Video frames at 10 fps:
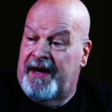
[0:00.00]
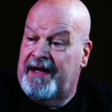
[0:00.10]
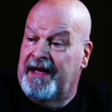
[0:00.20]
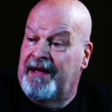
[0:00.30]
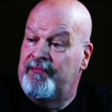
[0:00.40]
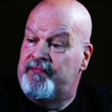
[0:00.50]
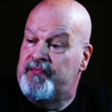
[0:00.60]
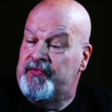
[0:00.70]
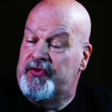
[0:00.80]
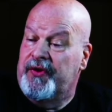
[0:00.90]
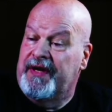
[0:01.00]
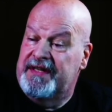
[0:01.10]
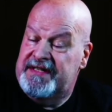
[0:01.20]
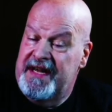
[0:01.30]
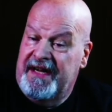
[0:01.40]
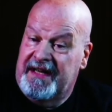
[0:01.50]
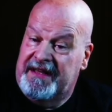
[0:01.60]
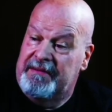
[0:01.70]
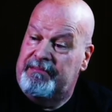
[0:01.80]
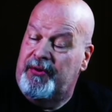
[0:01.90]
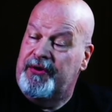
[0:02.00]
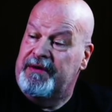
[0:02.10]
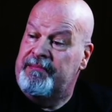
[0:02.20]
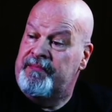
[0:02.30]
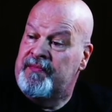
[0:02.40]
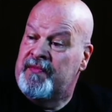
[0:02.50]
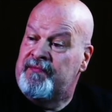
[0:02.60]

talking, he's standing at the podium,